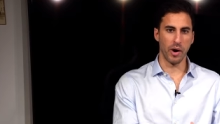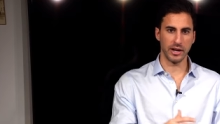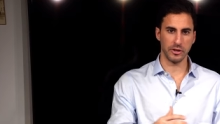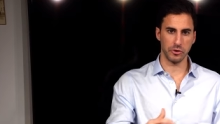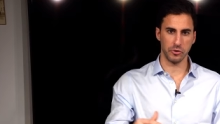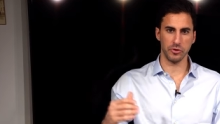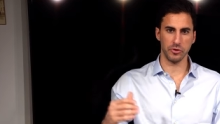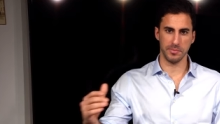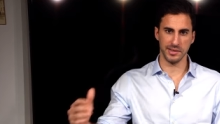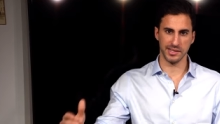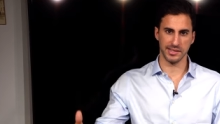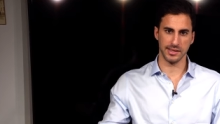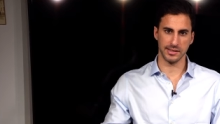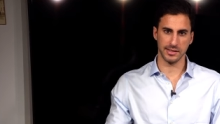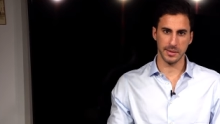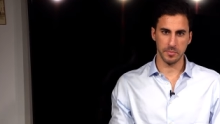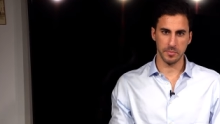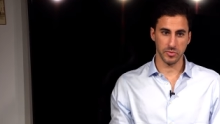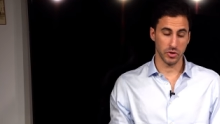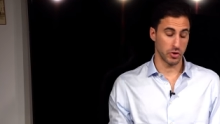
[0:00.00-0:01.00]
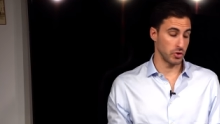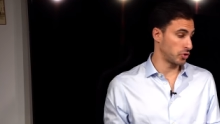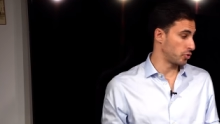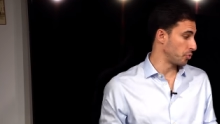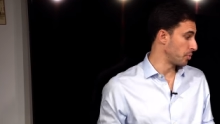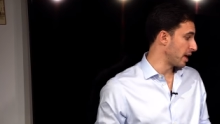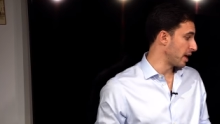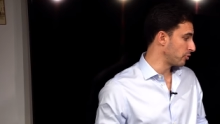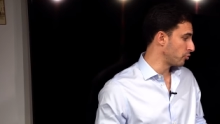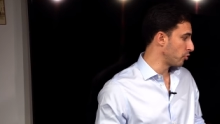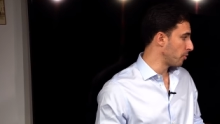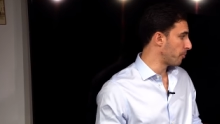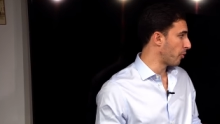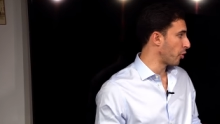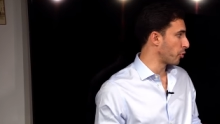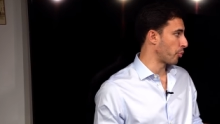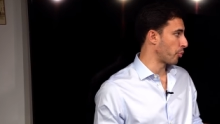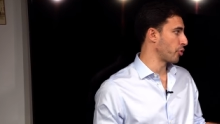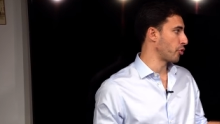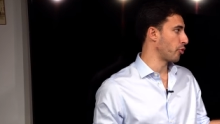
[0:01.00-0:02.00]
one good business. Because to get to a
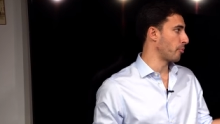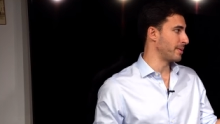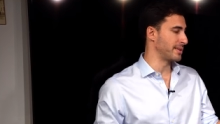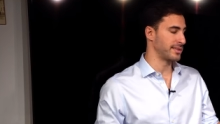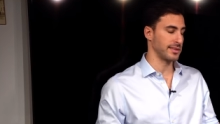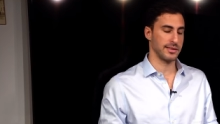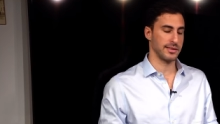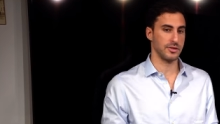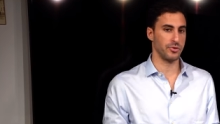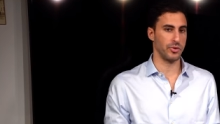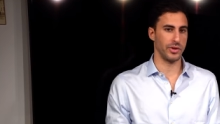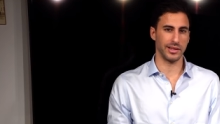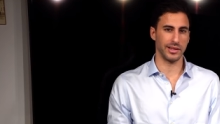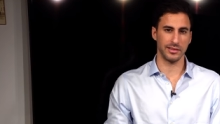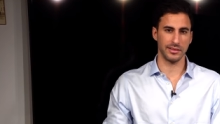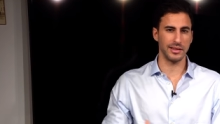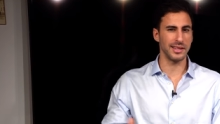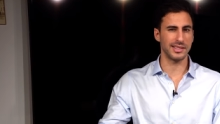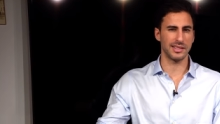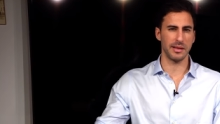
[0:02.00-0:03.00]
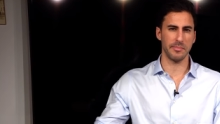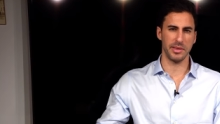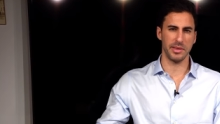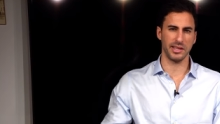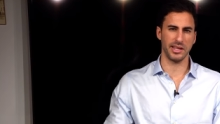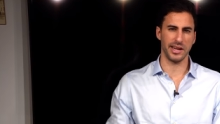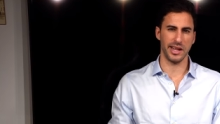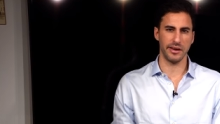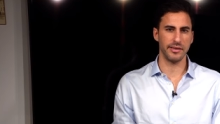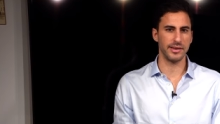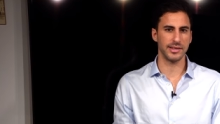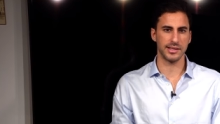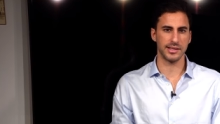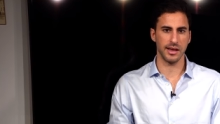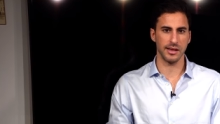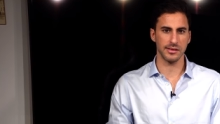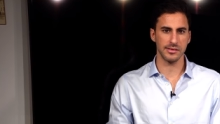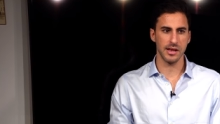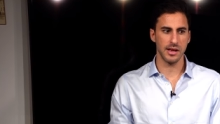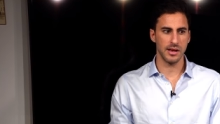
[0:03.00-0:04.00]
point where your business is doing at least a million a year in
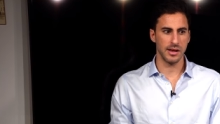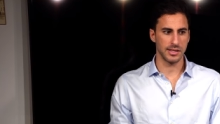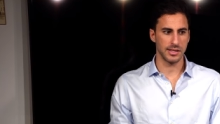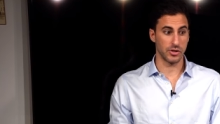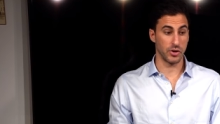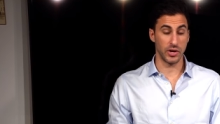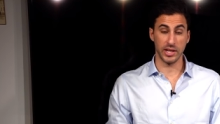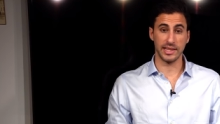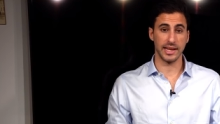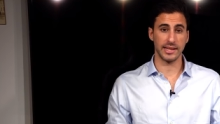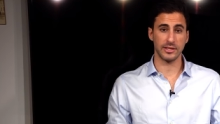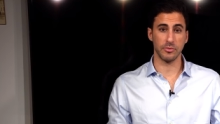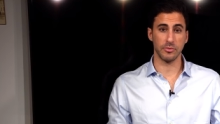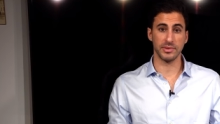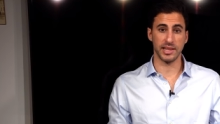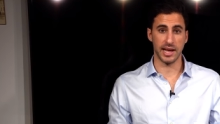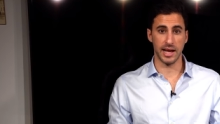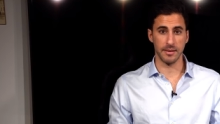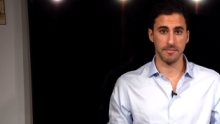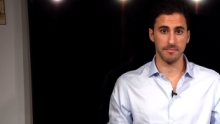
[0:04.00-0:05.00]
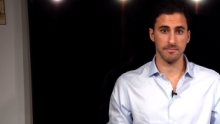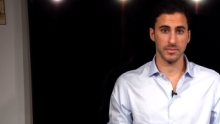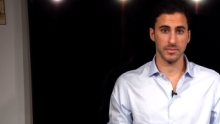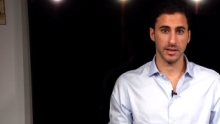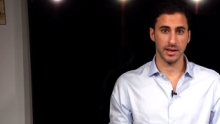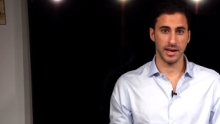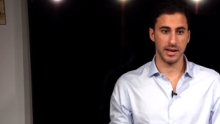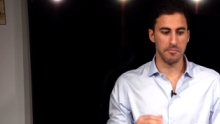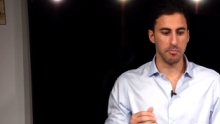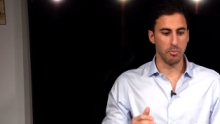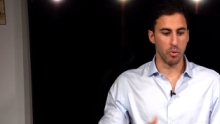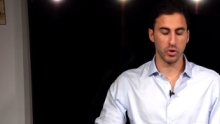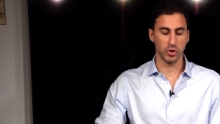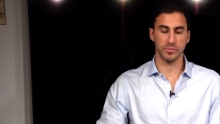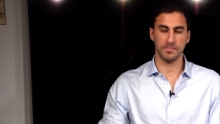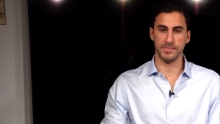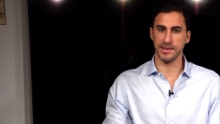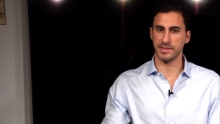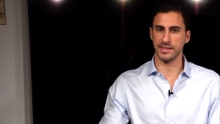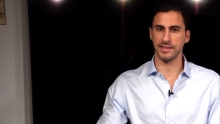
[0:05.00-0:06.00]
sales, it's gonna take some time. And
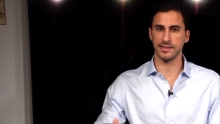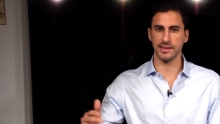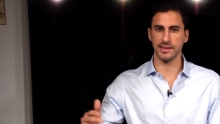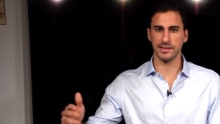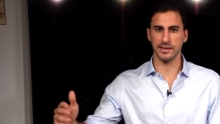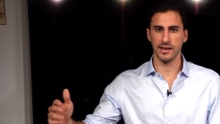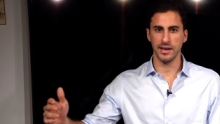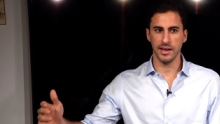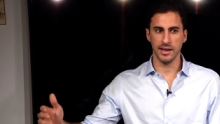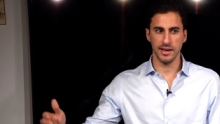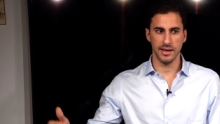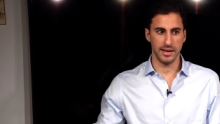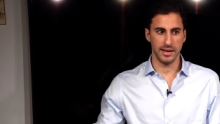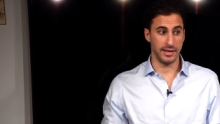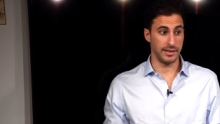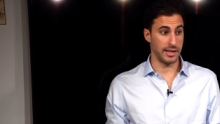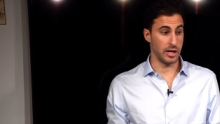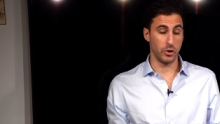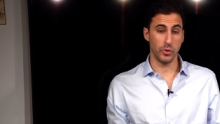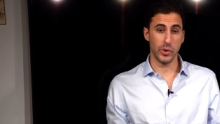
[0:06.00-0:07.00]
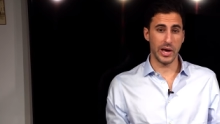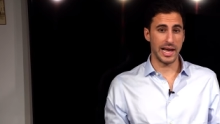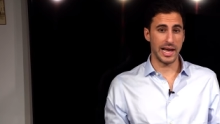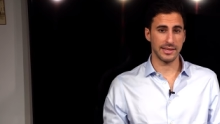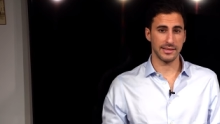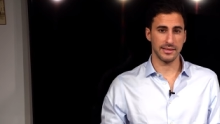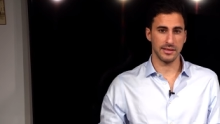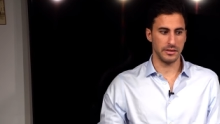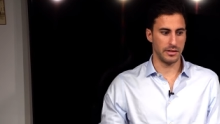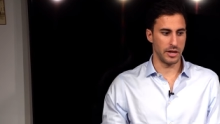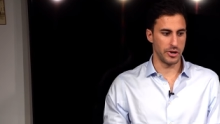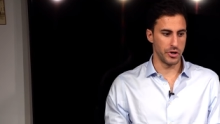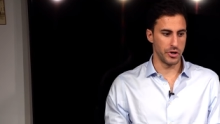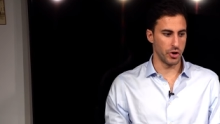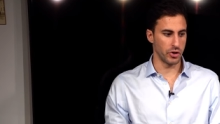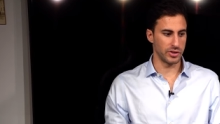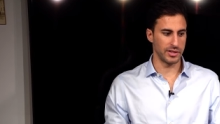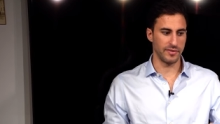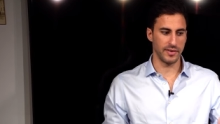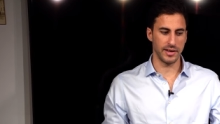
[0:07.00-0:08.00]
most businesses in the US, they're
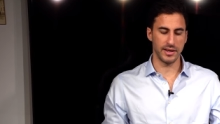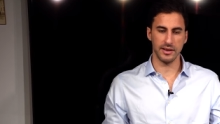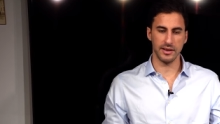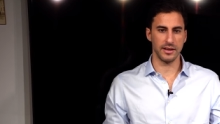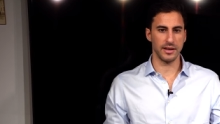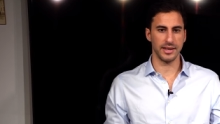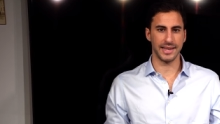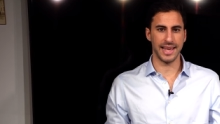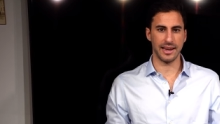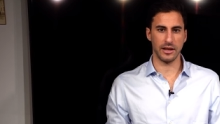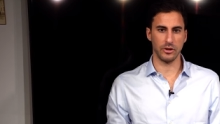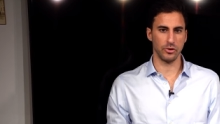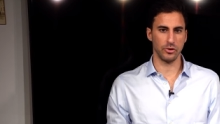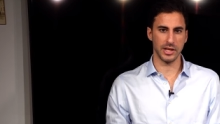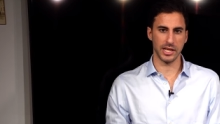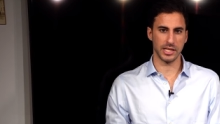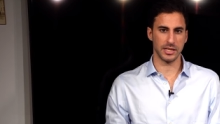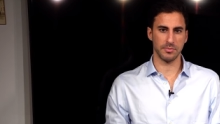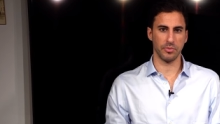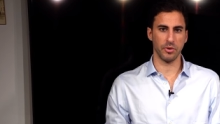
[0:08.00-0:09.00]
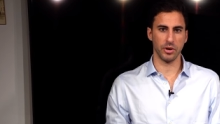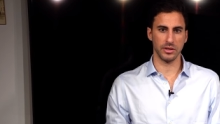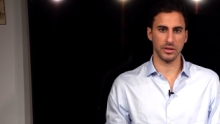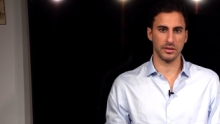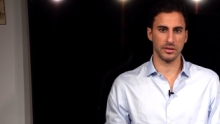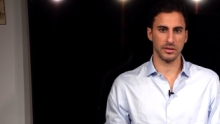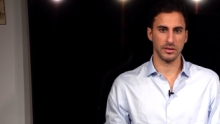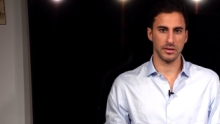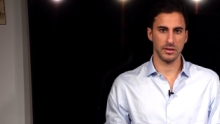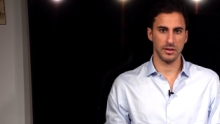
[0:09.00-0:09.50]
not even getting to that point